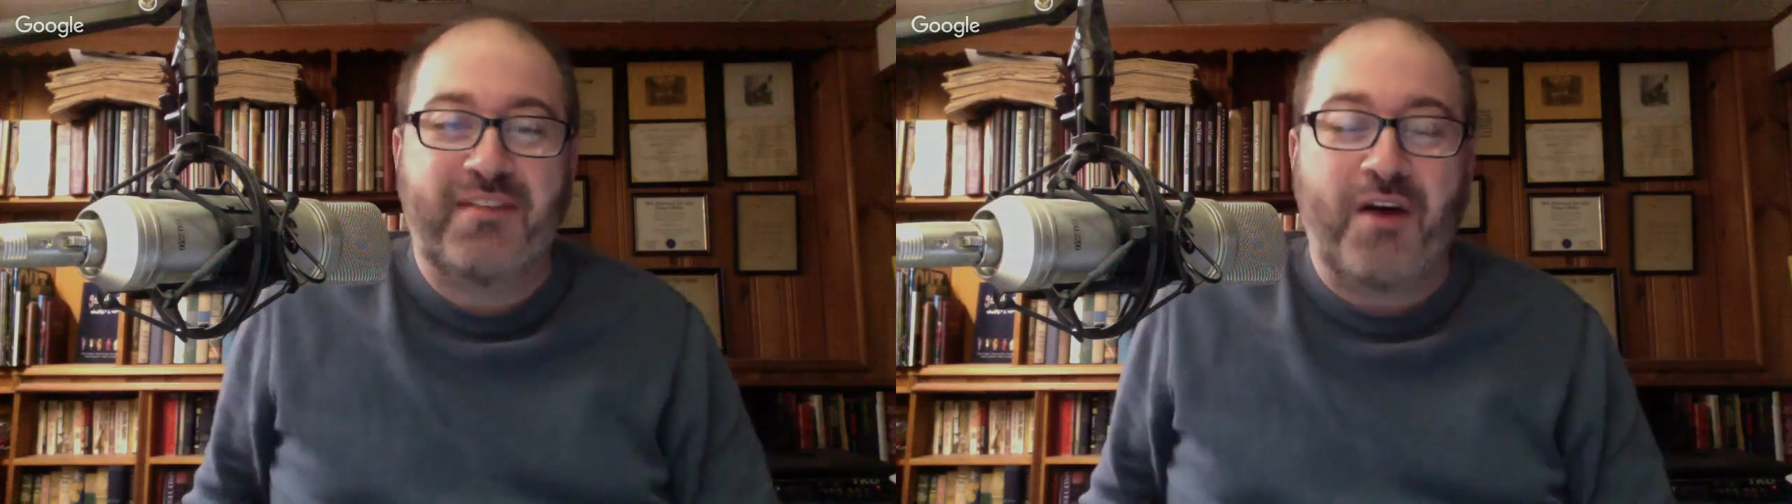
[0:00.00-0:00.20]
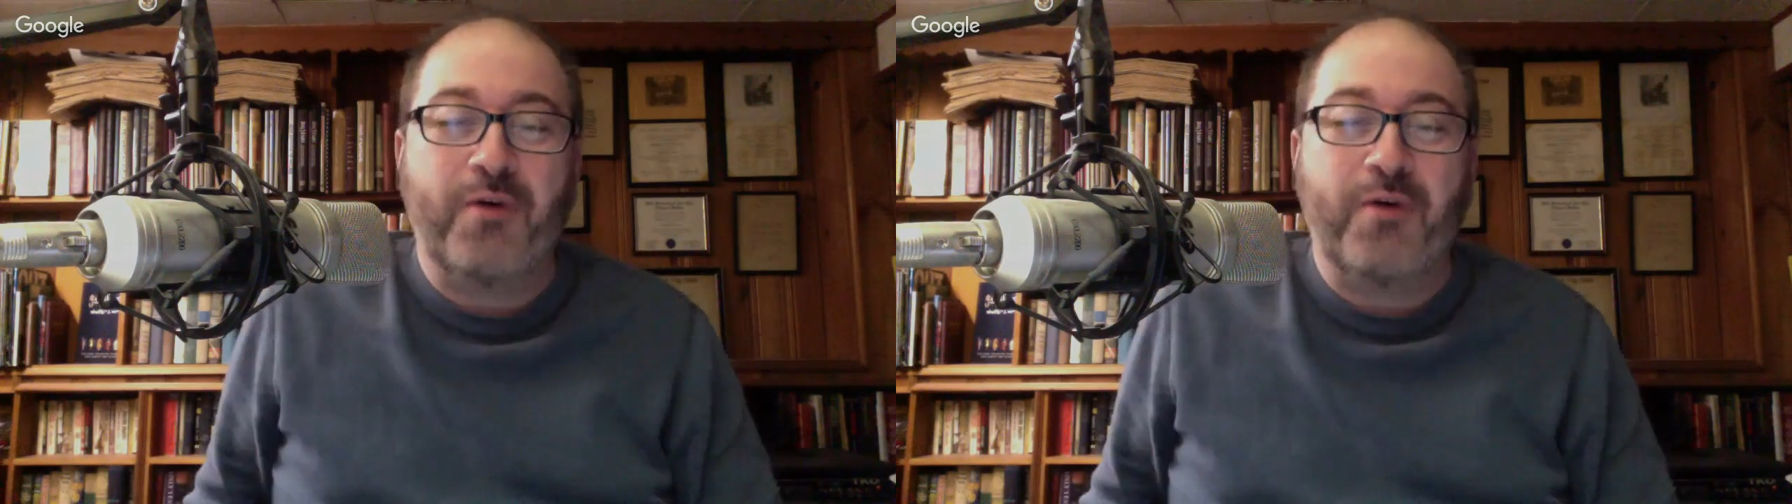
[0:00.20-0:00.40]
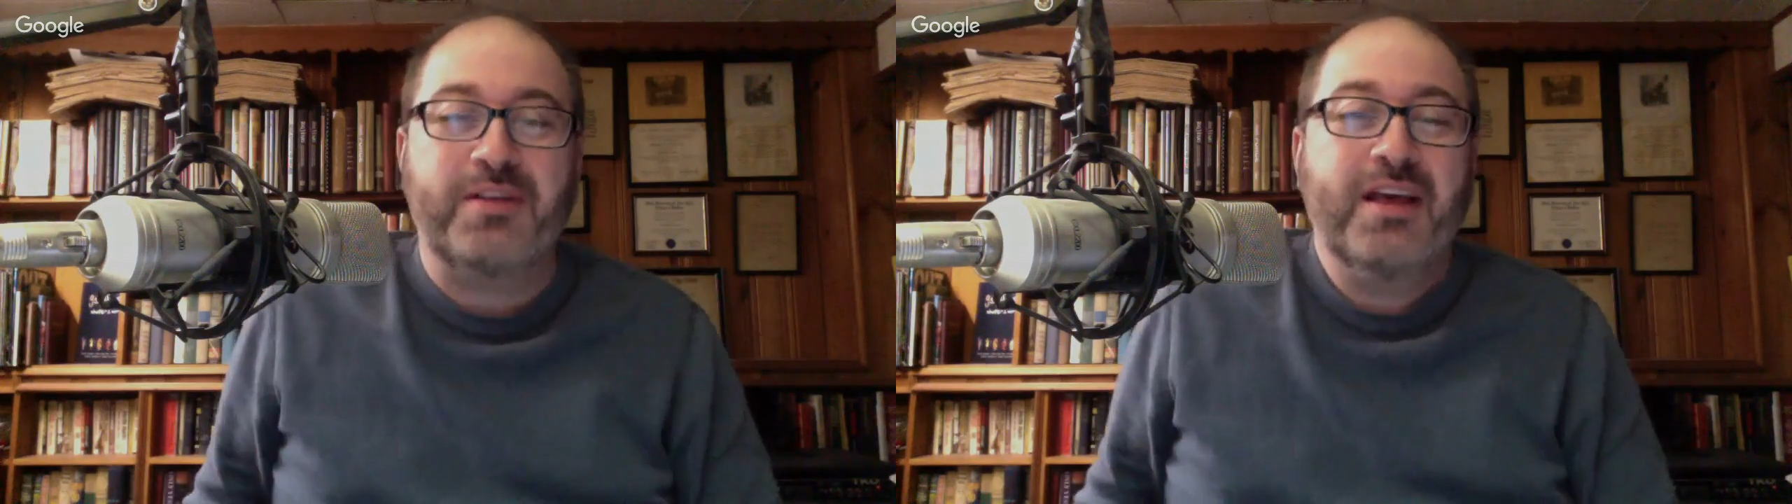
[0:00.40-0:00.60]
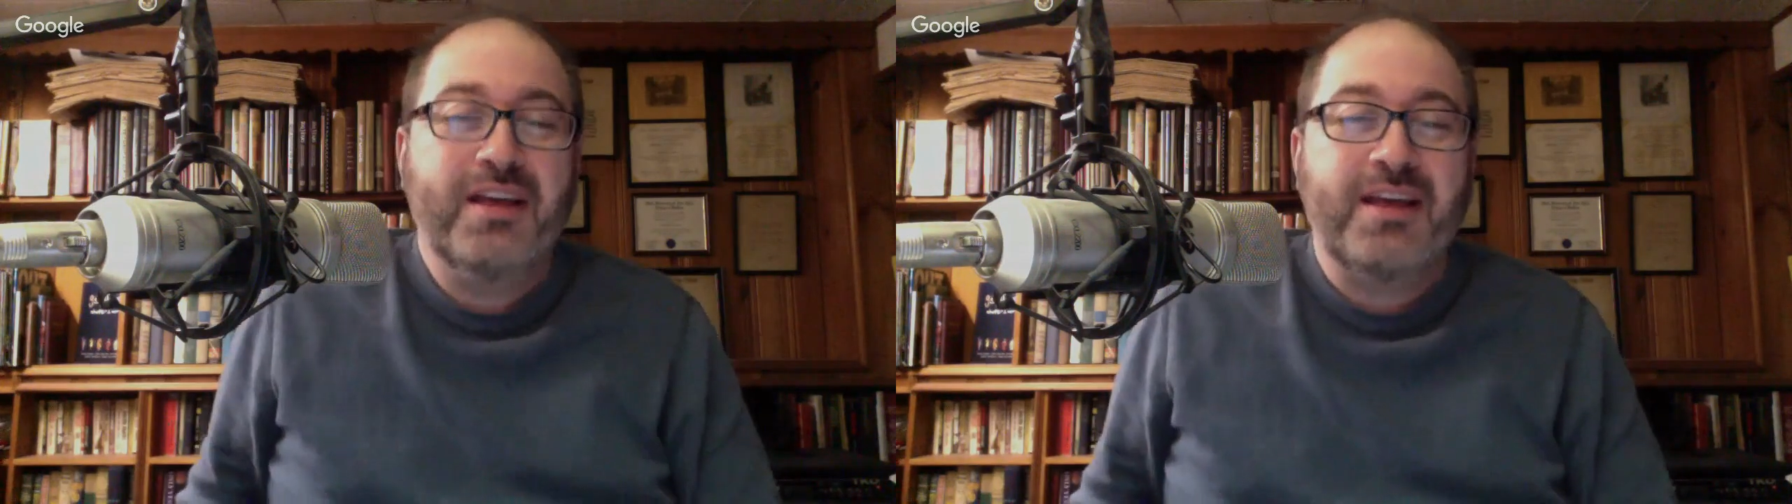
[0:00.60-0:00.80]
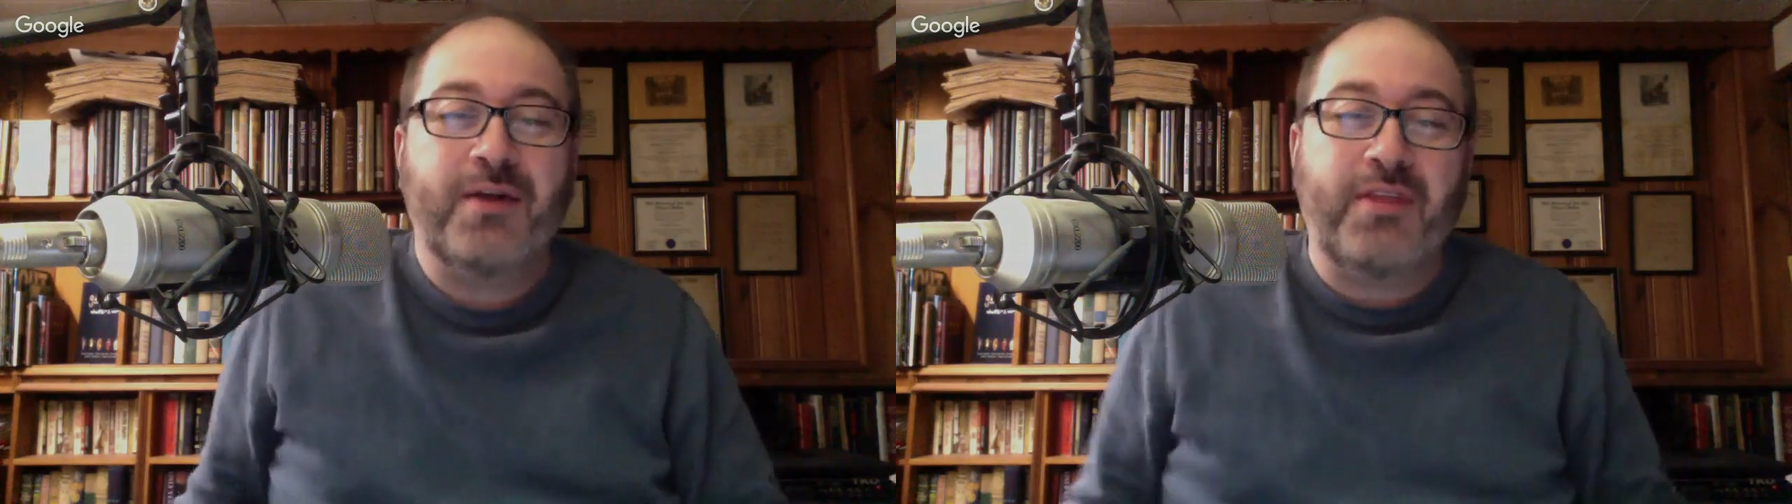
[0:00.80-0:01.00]
They've always,
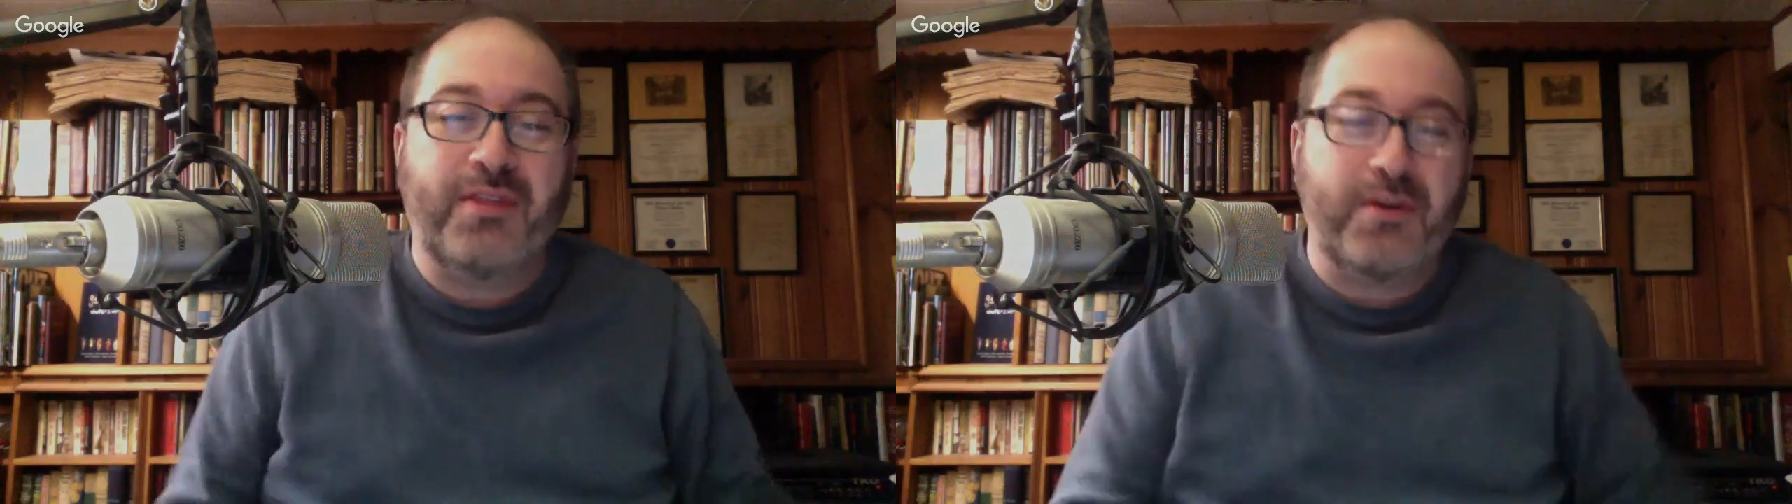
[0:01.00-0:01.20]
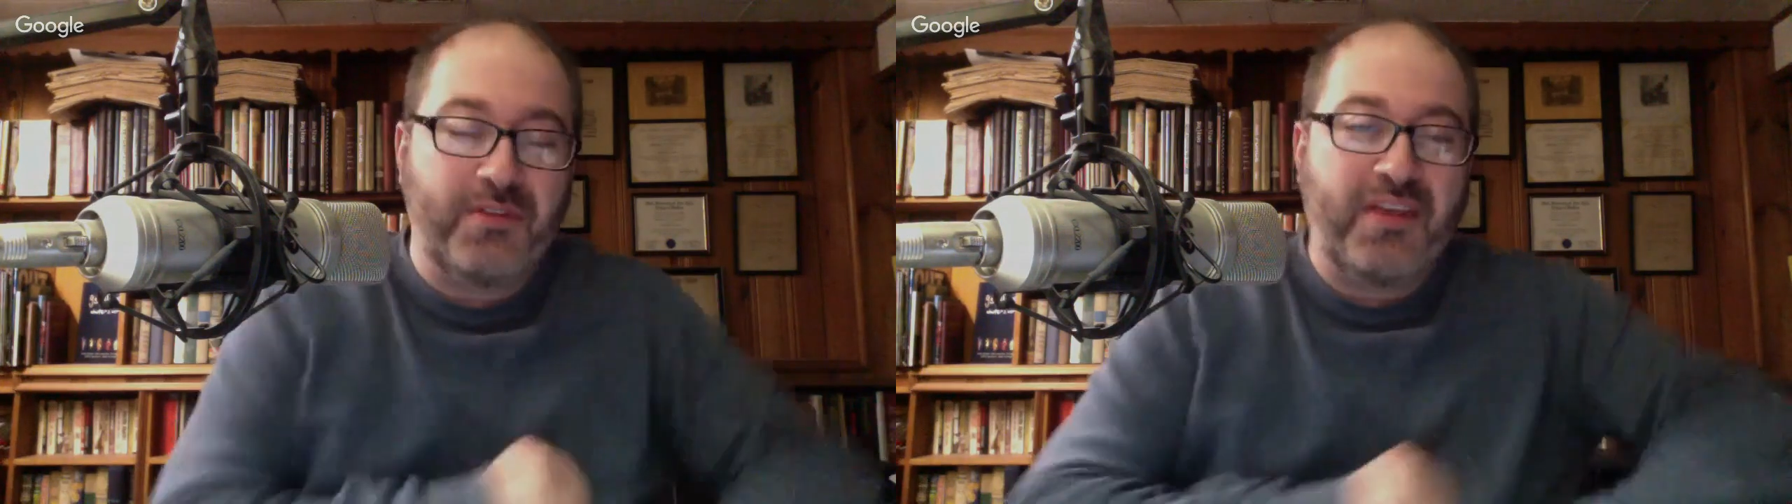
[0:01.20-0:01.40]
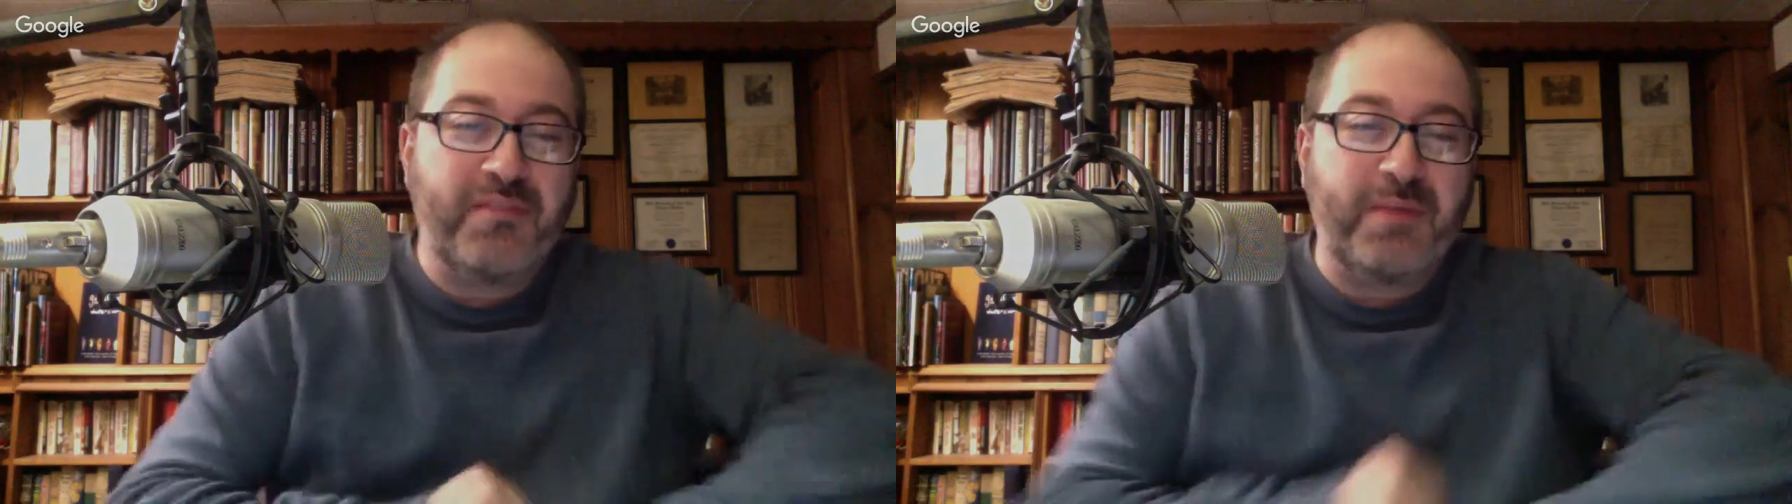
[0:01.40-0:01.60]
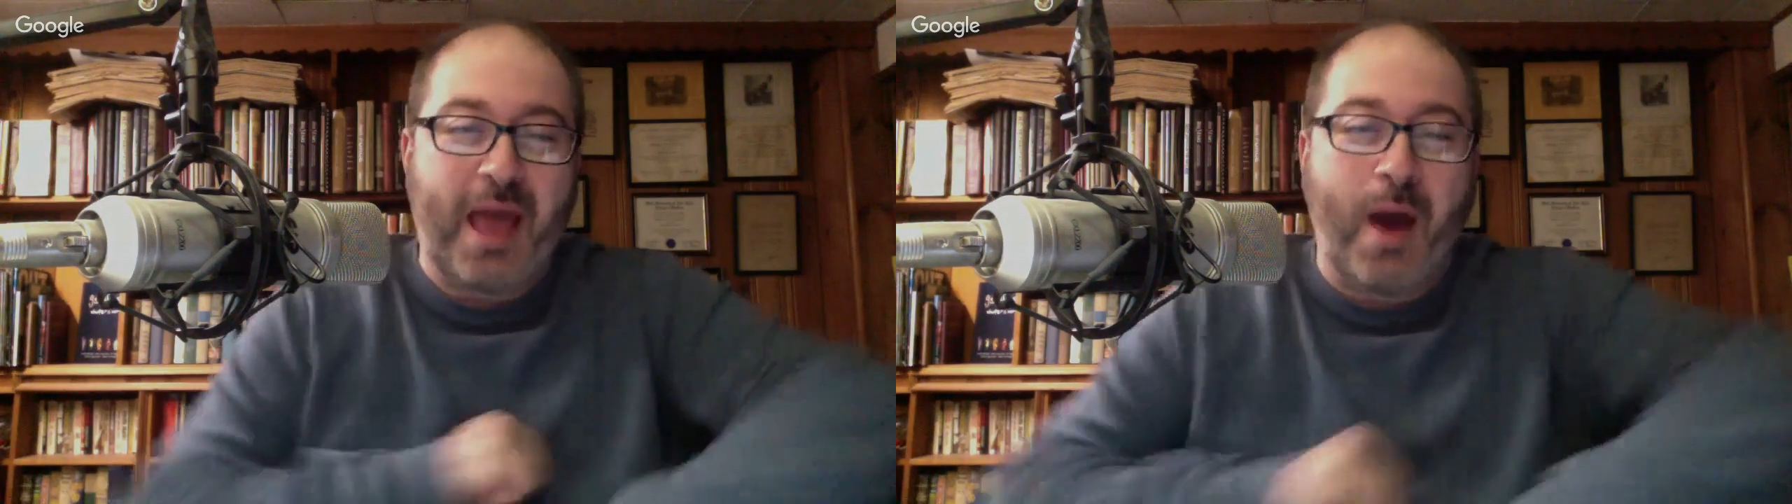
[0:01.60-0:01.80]
they've been